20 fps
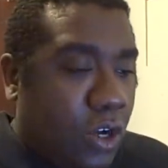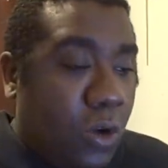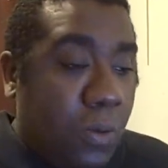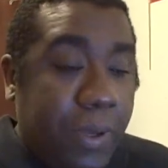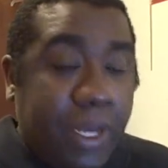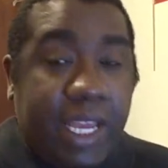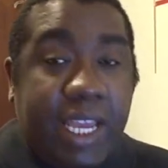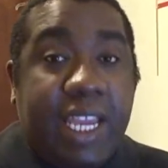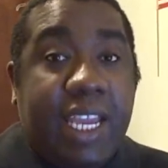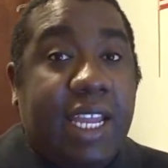
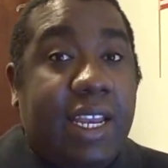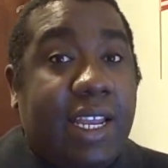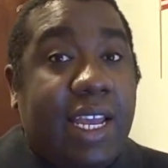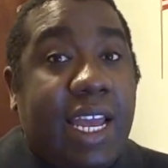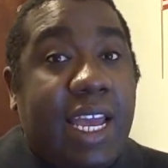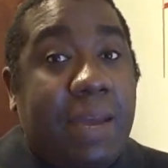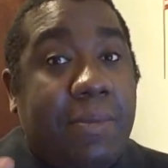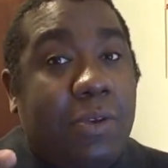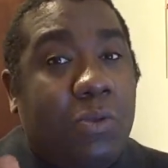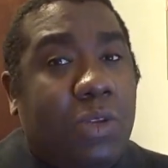Copenhagen.
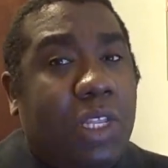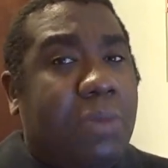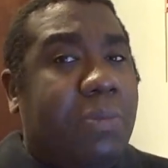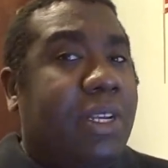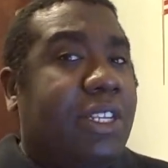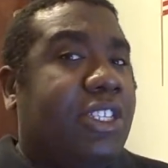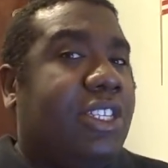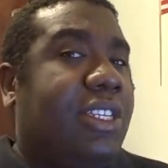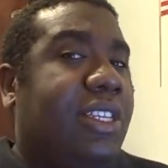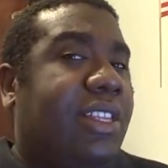I haven't
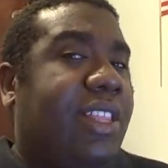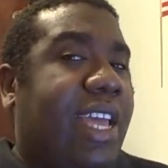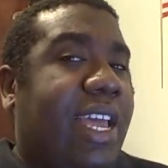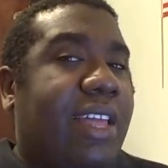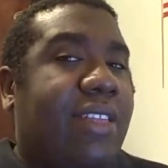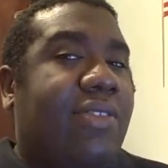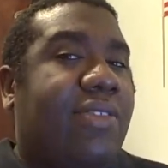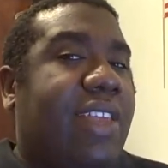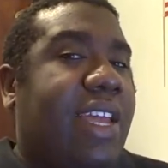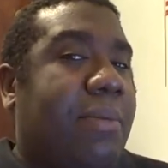really mentioned
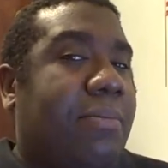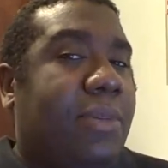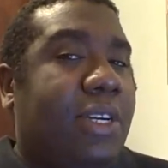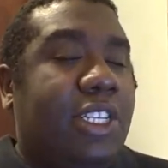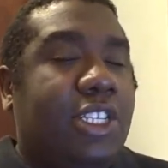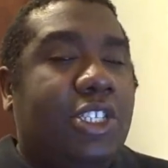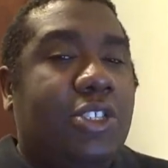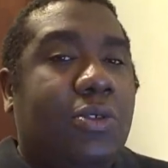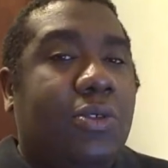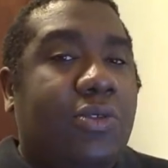that that
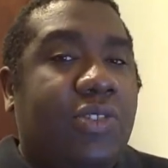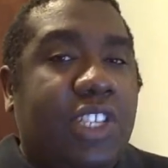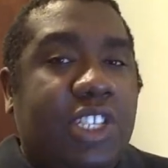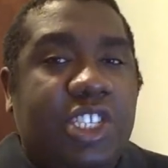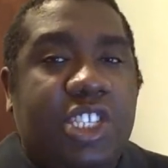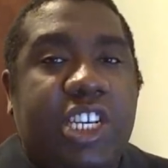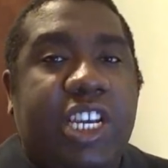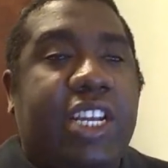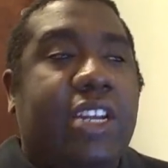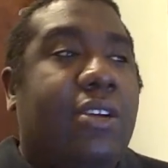much on
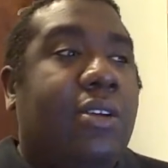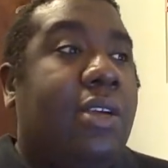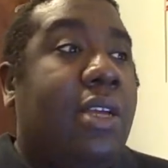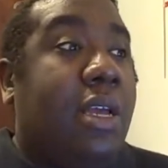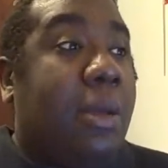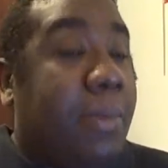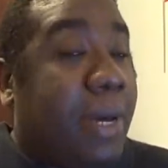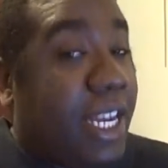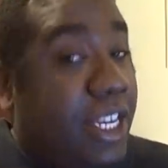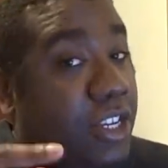this
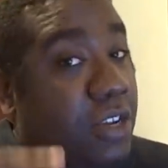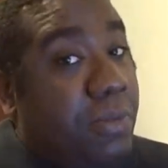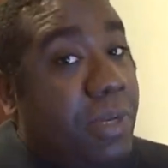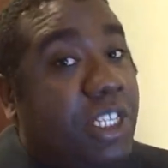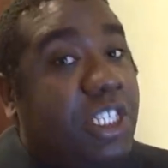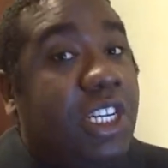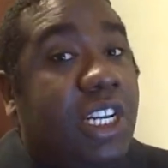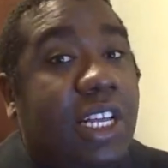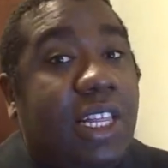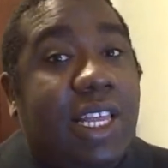channel, but I do
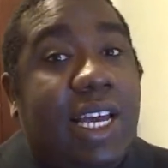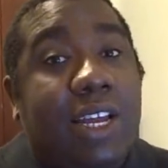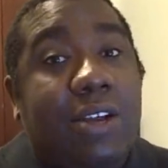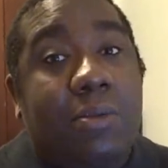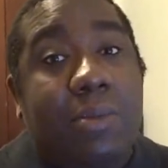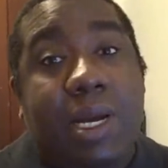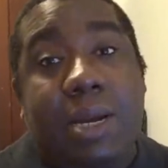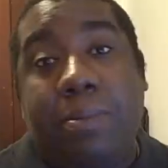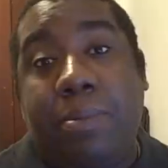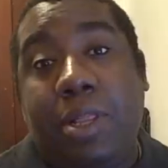mention it a
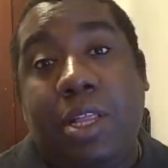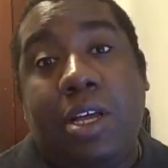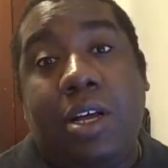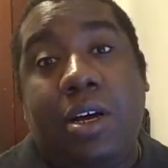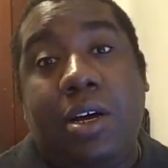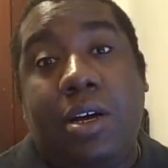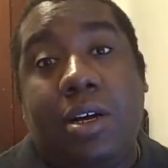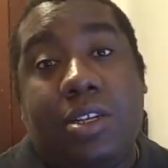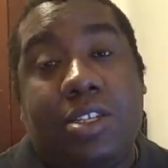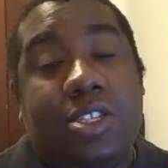lot on my
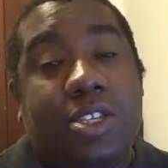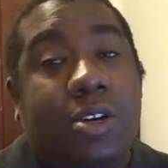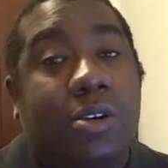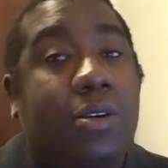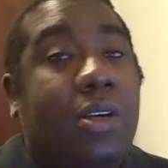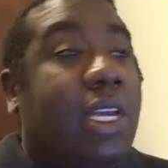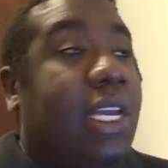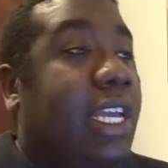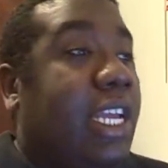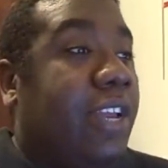blog.
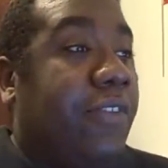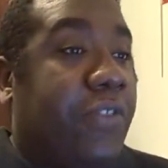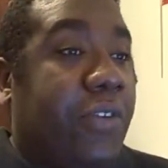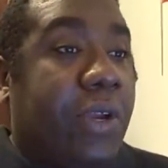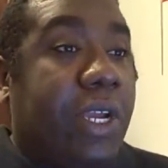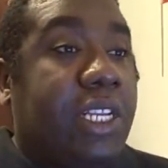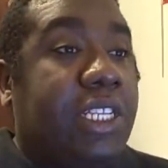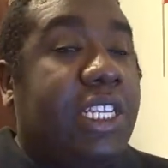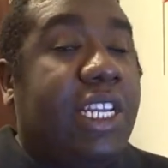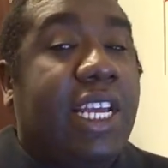So
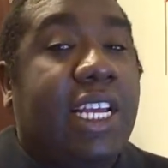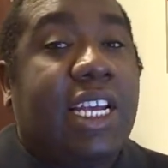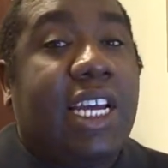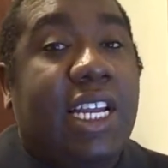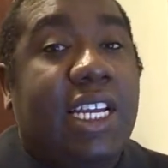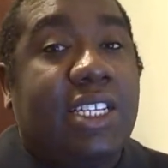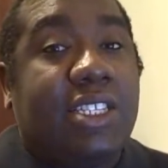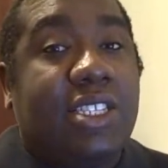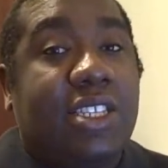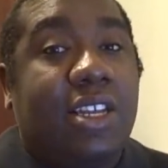if you're into
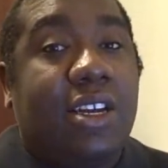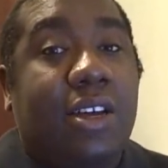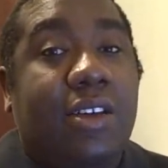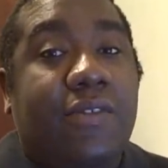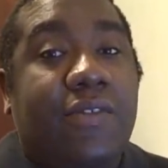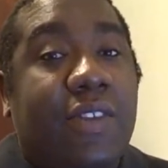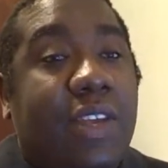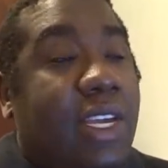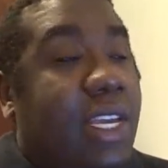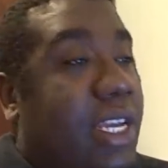that kind of
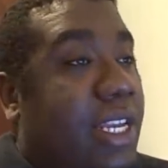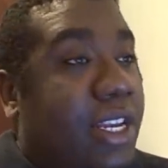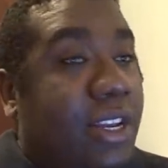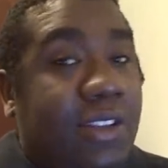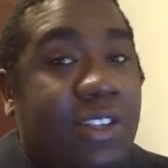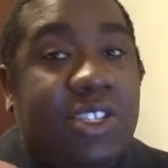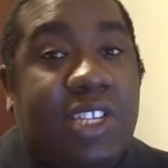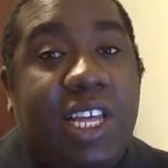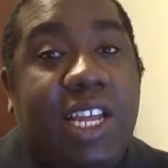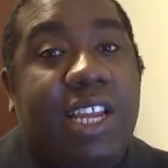stuff,
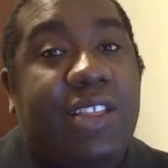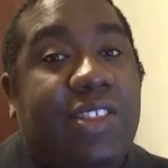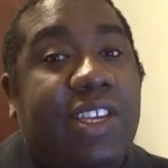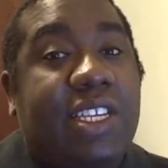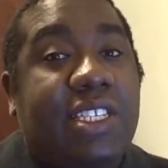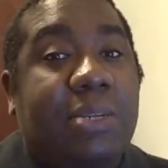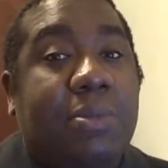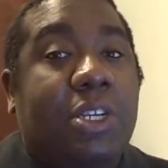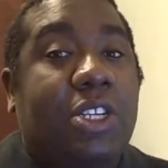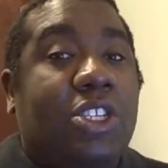you know, there's a lot
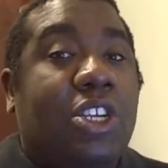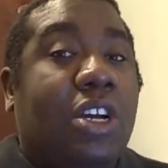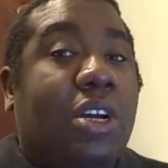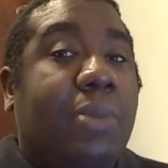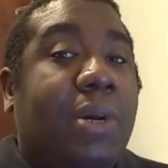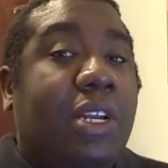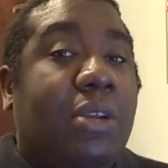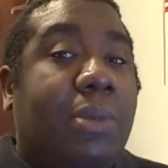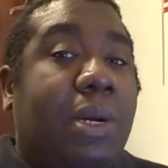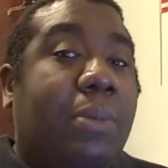of things I'm going to
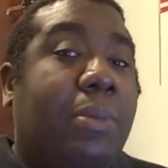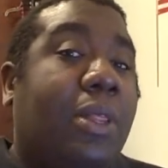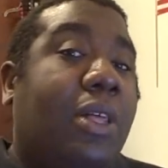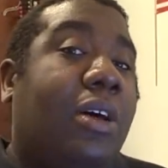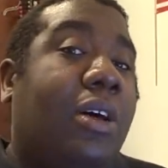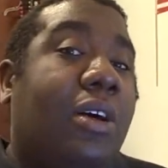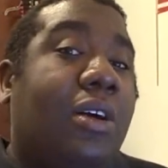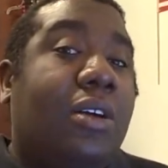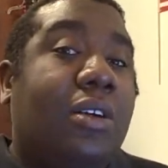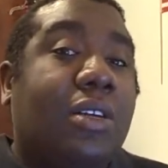talk about on my
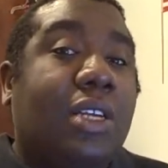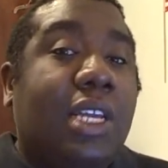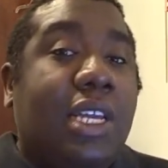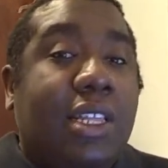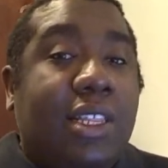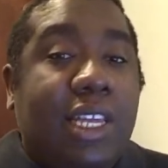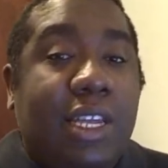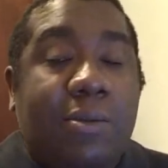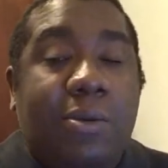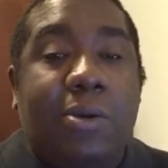blog
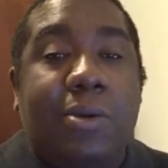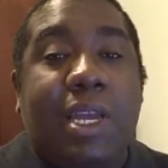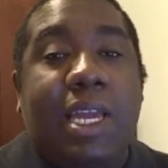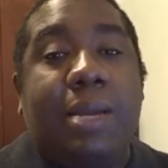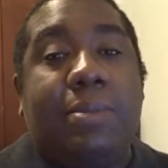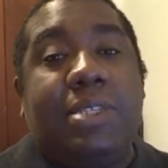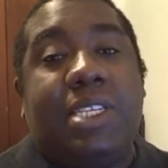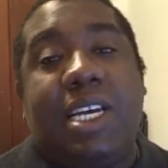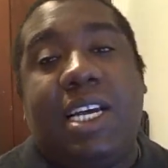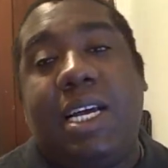that I
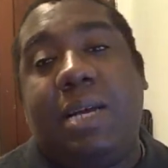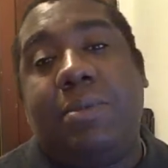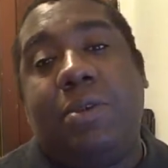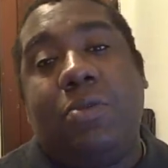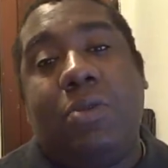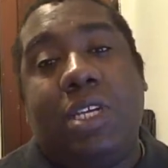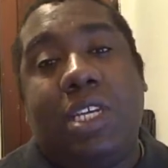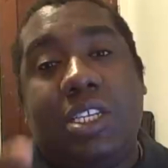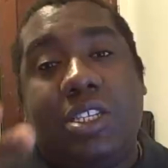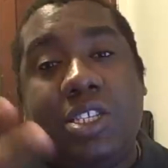won't have
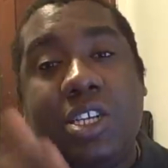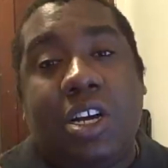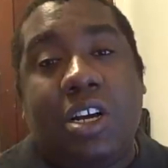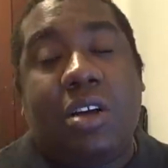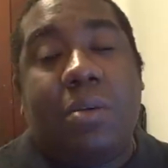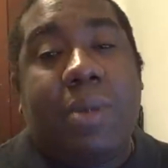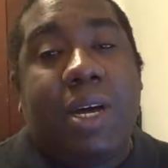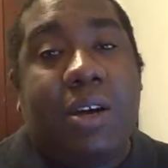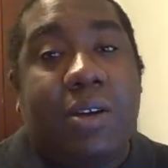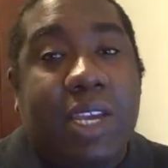time to really
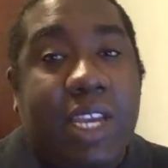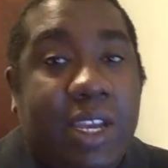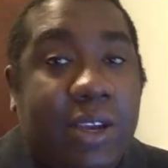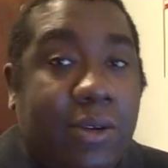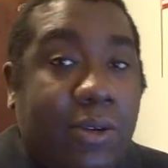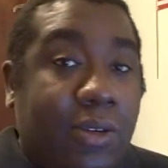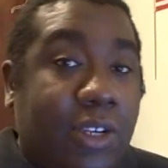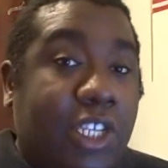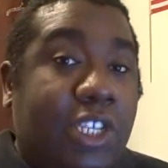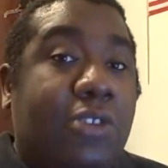talk about
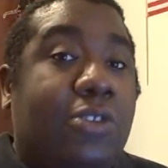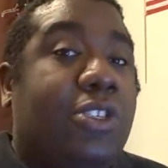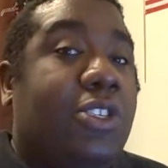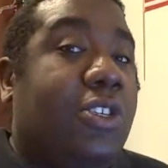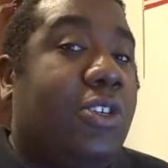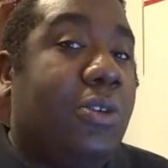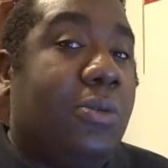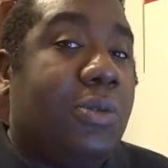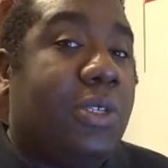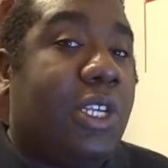here on
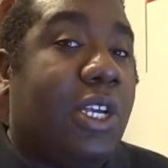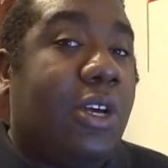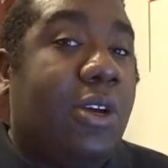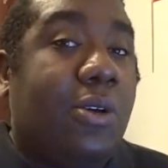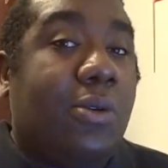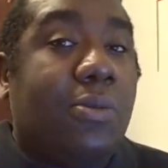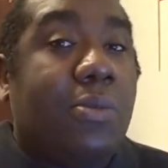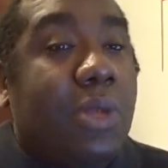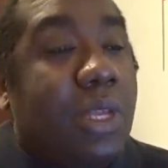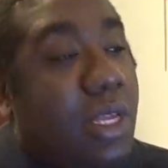YouTube.
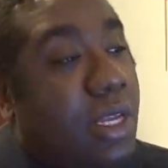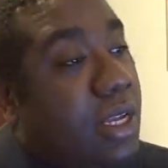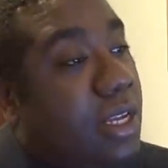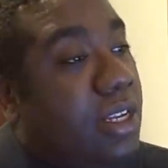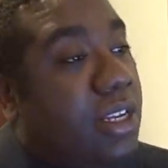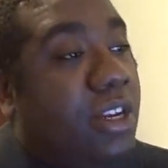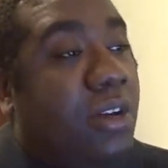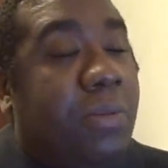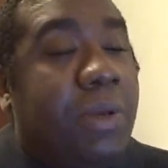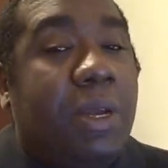So
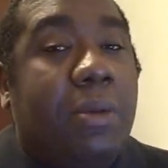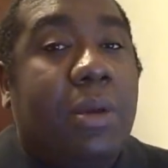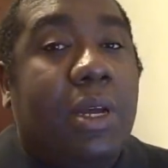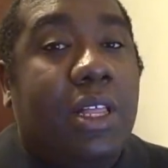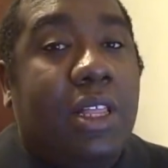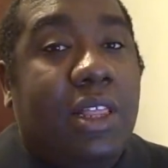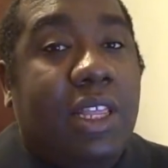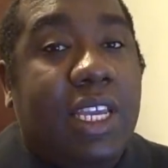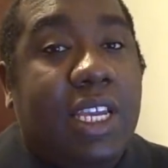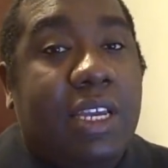there'll be
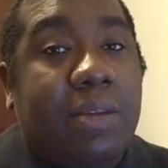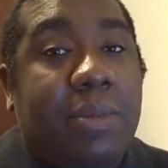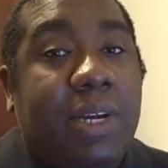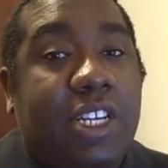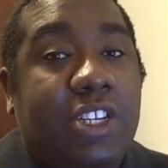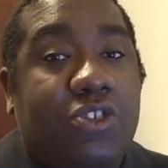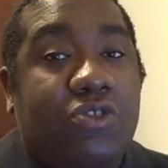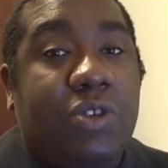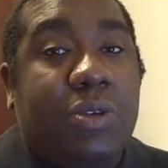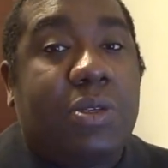a link in
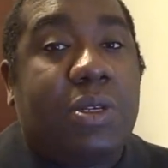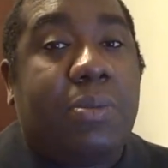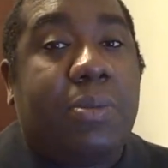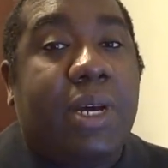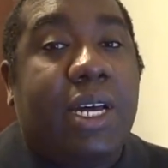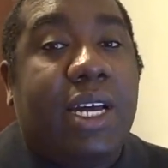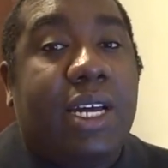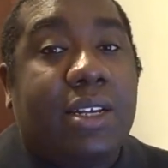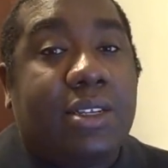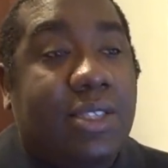my
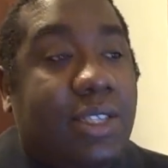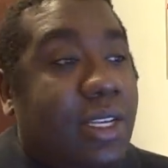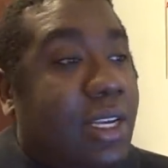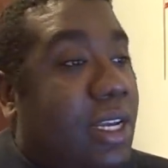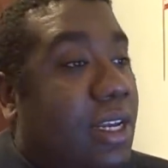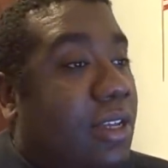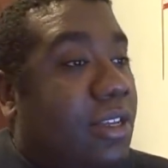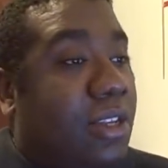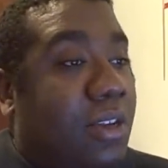description box.